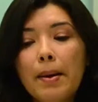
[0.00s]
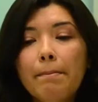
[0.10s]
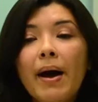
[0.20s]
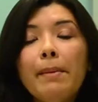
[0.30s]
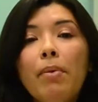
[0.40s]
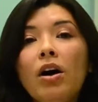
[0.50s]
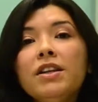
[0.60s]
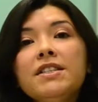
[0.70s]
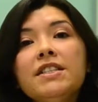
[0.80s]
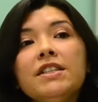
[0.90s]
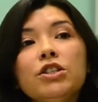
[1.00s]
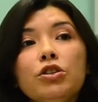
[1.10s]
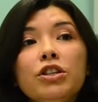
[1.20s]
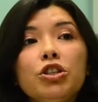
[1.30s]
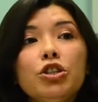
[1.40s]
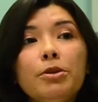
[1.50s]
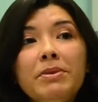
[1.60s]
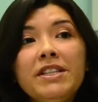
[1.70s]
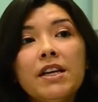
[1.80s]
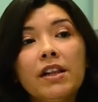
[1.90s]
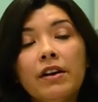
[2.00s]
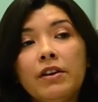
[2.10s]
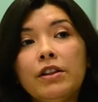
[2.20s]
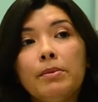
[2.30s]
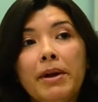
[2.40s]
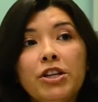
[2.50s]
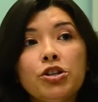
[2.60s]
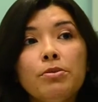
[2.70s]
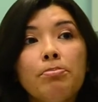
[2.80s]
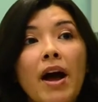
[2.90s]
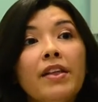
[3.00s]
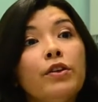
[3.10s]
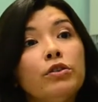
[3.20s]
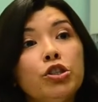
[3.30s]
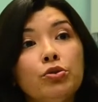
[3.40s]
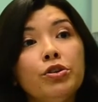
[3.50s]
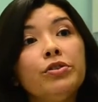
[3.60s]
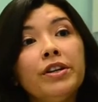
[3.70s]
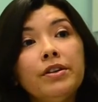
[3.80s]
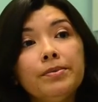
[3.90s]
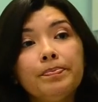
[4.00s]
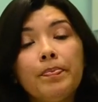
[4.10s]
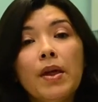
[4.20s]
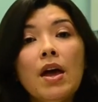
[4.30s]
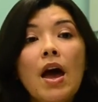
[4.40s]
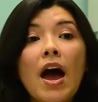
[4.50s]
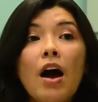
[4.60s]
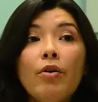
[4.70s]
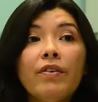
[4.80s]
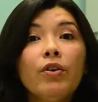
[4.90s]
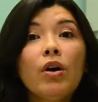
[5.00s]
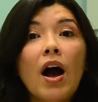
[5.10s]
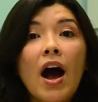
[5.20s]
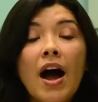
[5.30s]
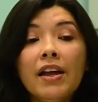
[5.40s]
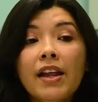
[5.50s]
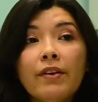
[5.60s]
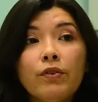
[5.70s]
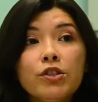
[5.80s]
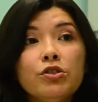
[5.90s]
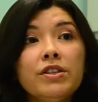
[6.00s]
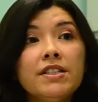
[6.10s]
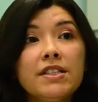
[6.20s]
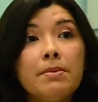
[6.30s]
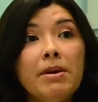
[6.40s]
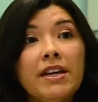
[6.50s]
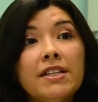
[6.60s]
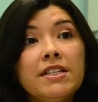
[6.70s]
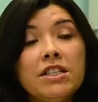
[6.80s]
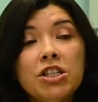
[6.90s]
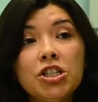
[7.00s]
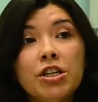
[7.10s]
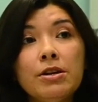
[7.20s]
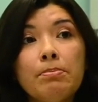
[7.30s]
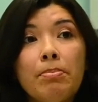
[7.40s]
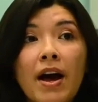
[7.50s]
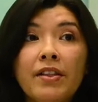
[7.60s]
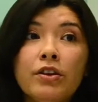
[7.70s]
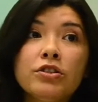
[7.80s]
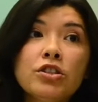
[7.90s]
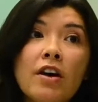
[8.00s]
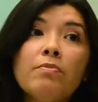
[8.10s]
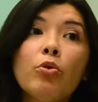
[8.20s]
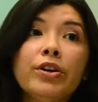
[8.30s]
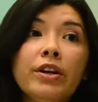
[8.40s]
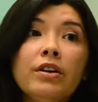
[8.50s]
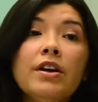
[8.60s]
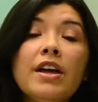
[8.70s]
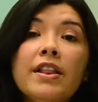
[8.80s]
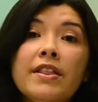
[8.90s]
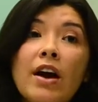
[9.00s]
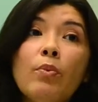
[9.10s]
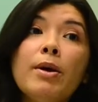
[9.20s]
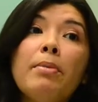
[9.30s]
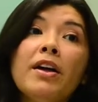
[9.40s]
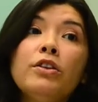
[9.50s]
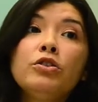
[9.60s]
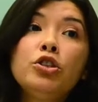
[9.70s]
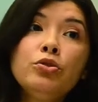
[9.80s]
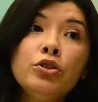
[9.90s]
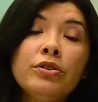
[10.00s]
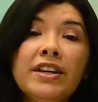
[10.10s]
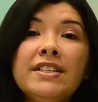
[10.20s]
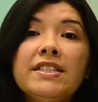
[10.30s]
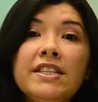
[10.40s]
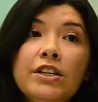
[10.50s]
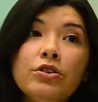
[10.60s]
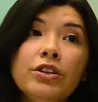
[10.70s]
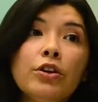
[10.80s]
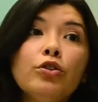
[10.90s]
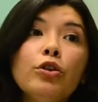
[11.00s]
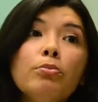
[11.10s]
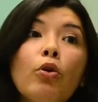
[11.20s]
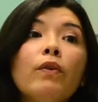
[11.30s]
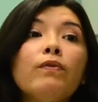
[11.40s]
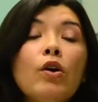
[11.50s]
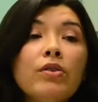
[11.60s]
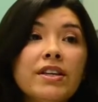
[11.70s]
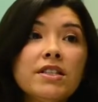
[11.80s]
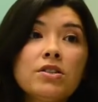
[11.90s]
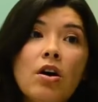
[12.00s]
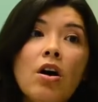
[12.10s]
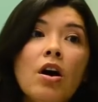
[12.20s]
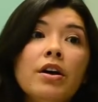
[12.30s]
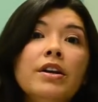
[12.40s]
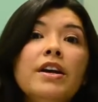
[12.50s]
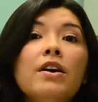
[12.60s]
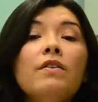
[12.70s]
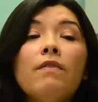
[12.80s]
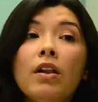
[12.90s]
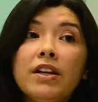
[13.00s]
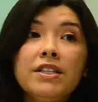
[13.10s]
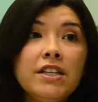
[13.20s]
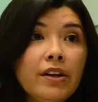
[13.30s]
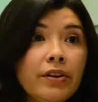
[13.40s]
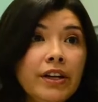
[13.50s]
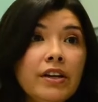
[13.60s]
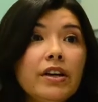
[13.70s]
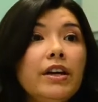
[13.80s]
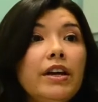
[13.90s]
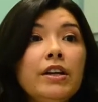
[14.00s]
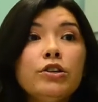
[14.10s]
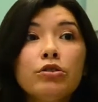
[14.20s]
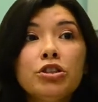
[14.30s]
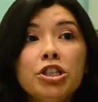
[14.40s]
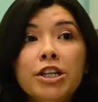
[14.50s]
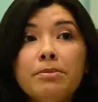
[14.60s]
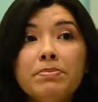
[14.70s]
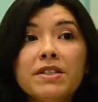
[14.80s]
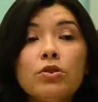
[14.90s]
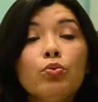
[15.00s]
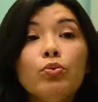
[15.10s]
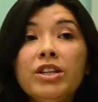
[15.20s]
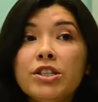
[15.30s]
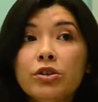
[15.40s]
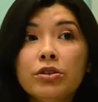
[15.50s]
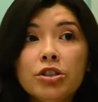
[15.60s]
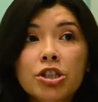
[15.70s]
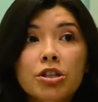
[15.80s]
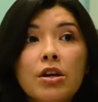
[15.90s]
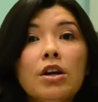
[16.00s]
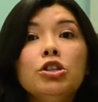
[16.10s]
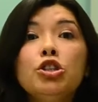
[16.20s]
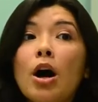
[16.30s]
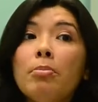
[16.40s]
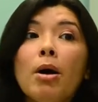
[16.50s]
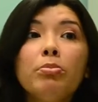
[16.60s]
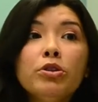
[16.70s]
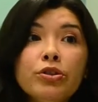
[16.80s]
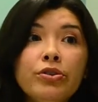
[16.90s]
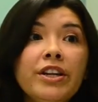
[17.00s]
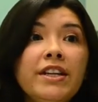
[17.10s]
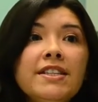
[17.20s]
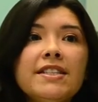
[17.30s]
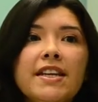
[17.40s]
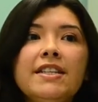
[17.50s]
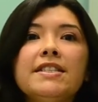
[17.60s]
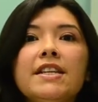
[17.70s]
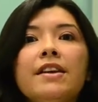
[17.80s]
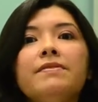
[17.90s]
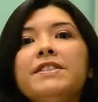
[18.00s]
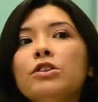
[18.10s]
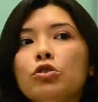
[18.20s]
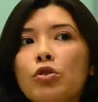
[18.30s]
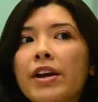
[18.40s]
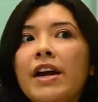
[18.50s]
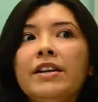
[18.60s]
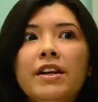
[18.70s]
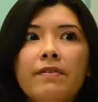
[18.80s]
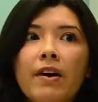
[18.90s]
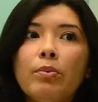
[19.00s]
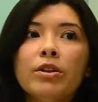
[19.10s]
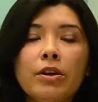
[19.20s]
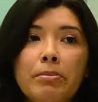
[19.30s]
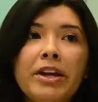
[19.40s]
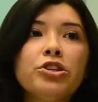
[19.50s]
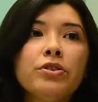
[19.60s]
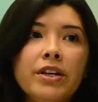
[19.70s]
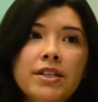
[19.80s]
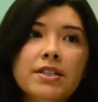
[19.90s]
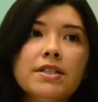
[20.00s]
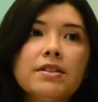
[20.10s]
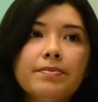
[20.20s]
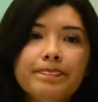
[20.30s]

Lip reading: By policy, a student should be declaring their major by their junior year. Mm-hmm. However, I like for students to make a decision by their sophomore year. That way, by their junior and senior year, they're more focused on volunteering, internships, research, job opportunities, instead of still trying to identify what their major is.